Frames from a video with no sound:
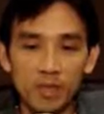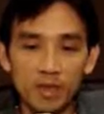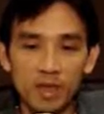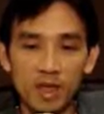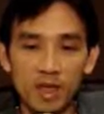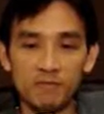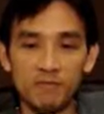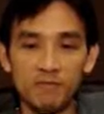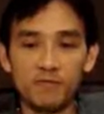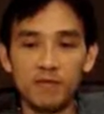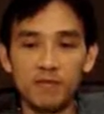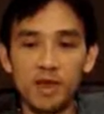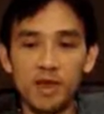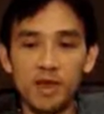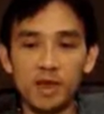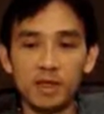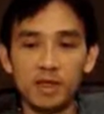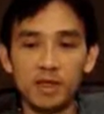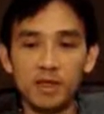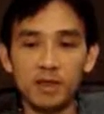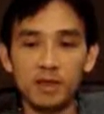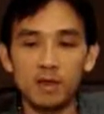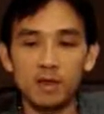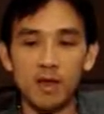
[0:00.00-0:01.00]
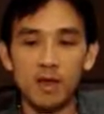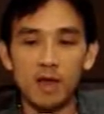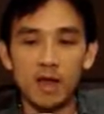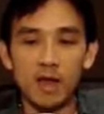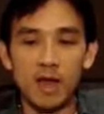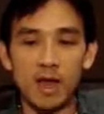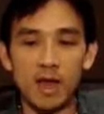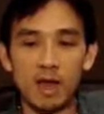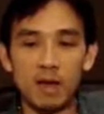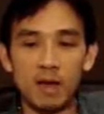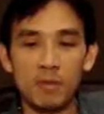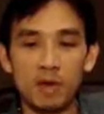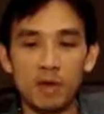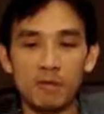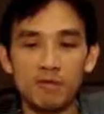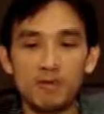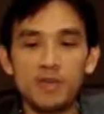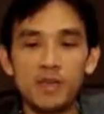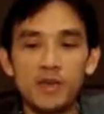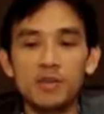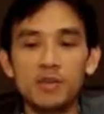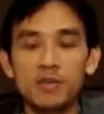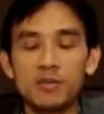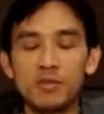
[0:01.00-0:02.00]
And finally, a
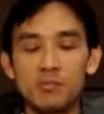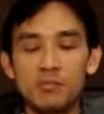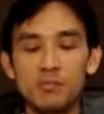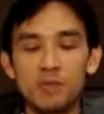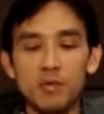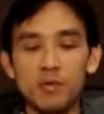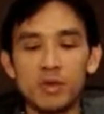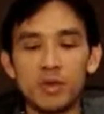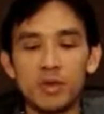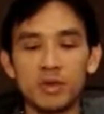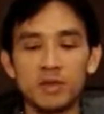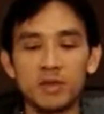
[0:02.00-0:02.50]
feature of the book